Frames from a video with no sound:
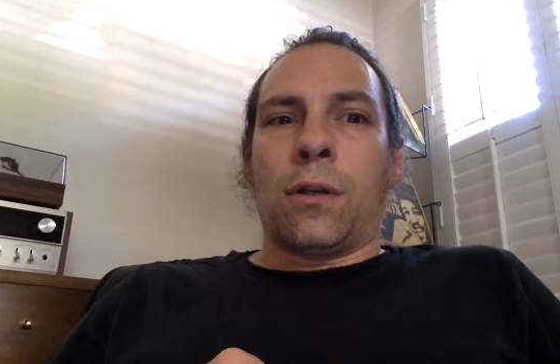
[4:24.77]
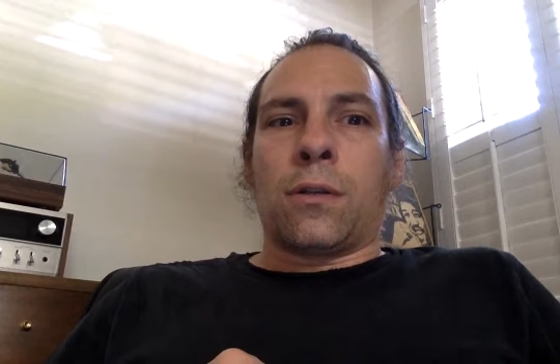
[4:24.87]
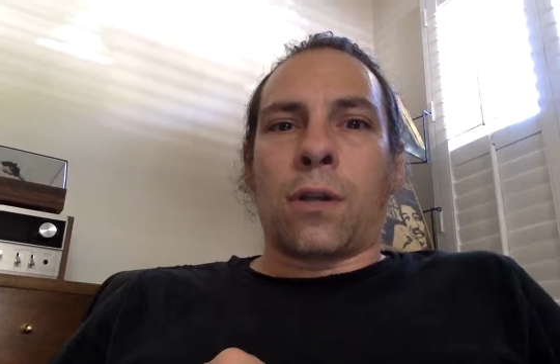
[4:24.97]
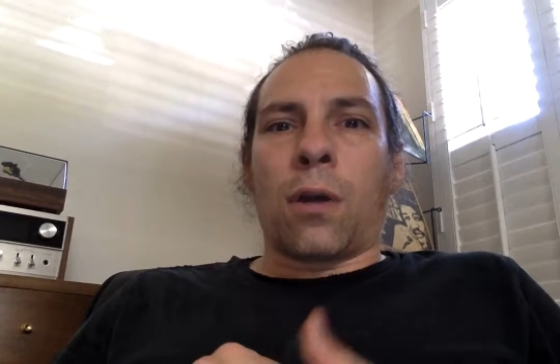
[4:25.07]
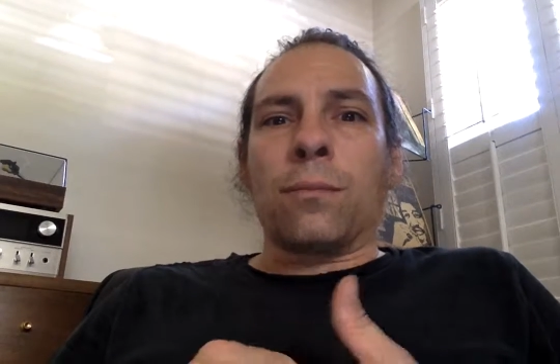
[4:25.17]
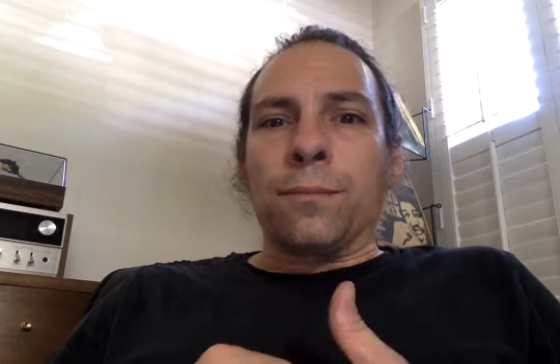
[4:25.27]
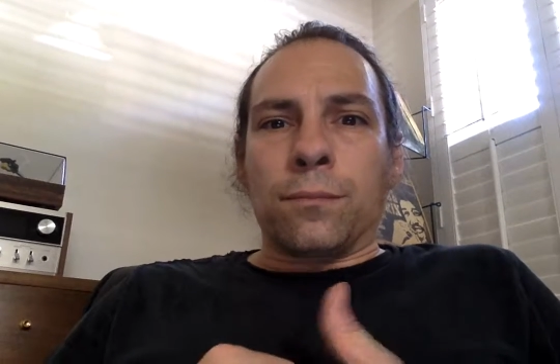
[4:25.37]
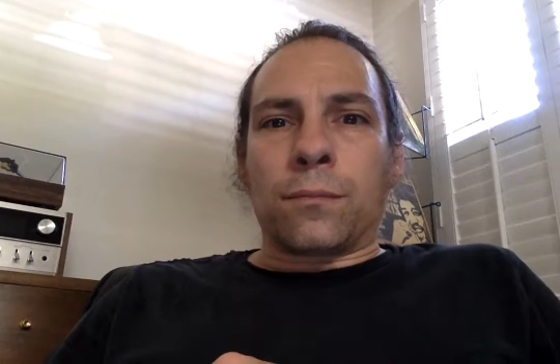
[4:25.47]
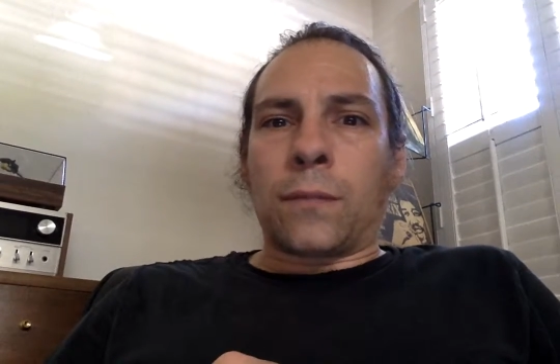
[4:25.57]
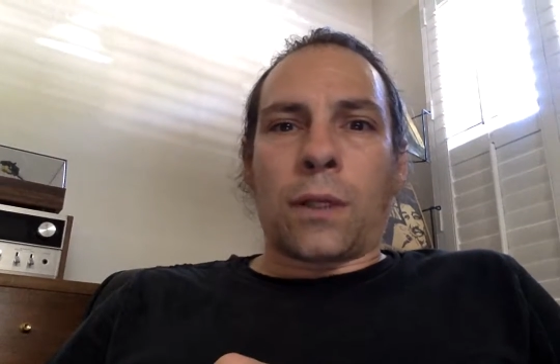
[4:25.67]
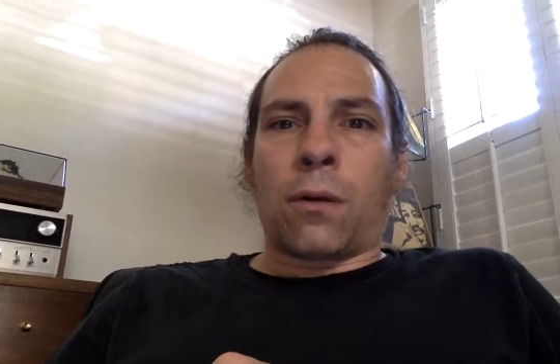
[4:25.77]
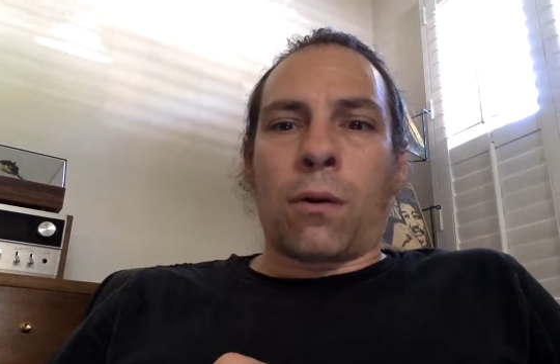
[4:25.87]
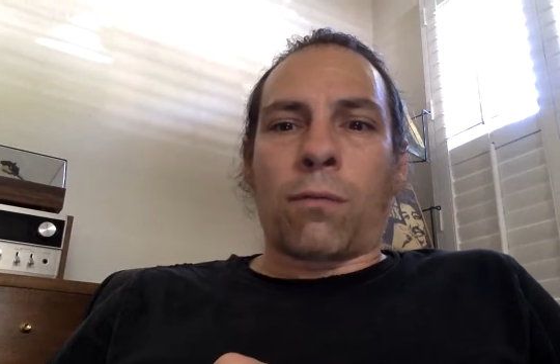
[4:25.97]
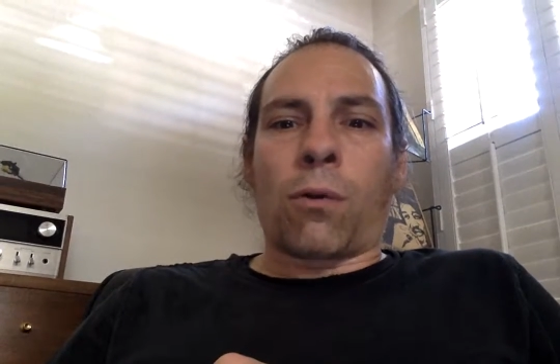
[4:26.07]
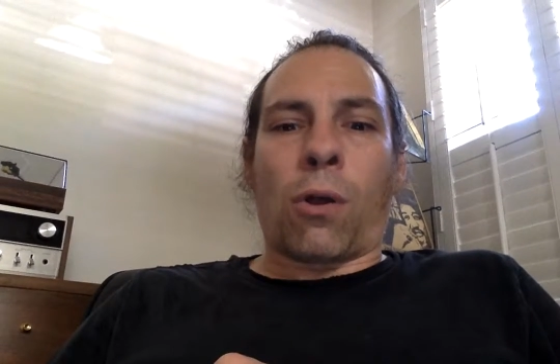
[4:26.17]
So,
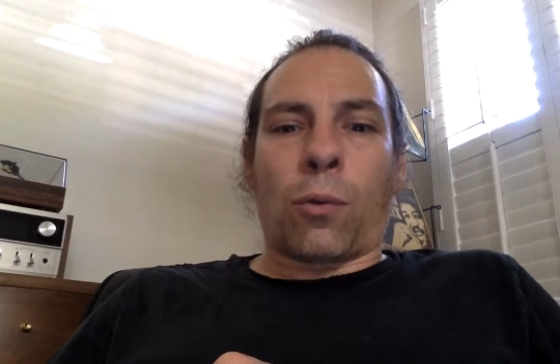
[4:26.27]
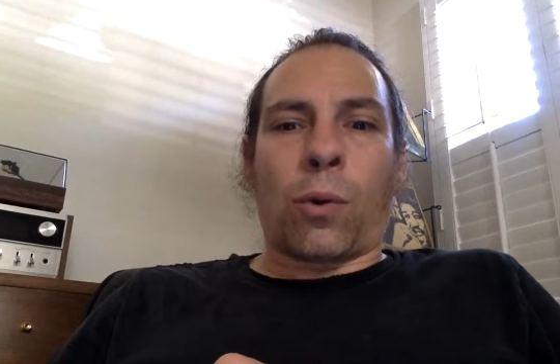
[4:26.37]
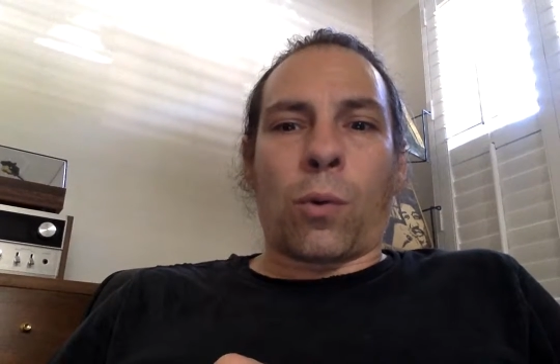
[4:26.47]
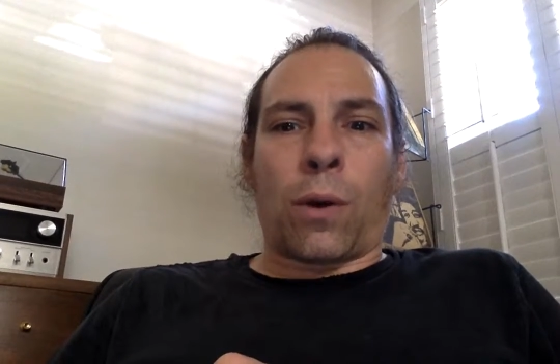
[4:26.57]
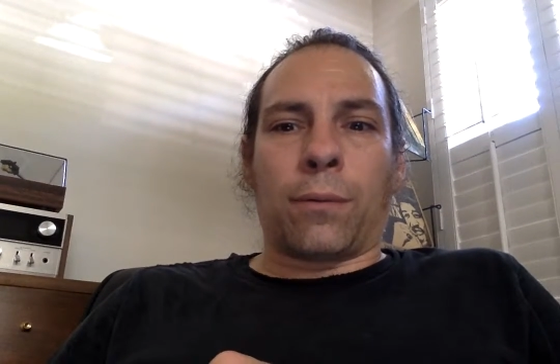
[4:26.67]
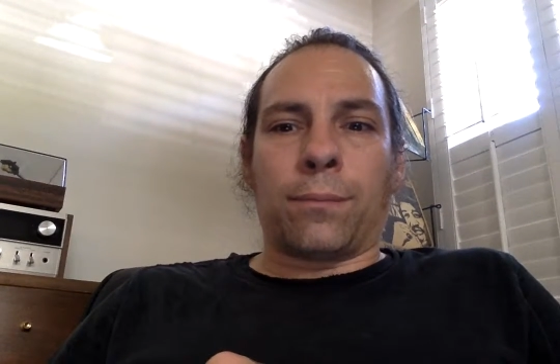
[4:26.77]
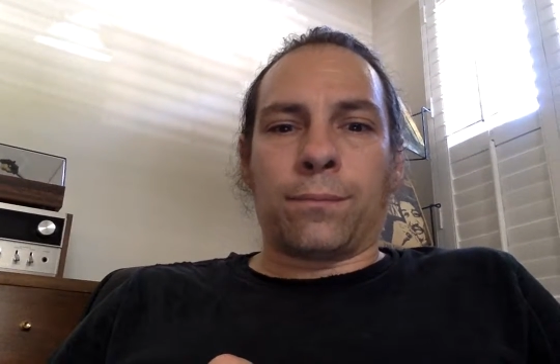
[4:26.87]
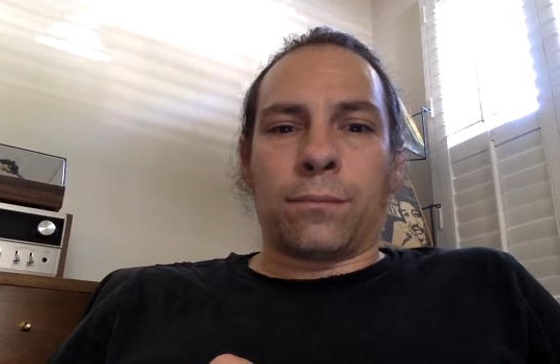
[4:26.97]
overall it went well.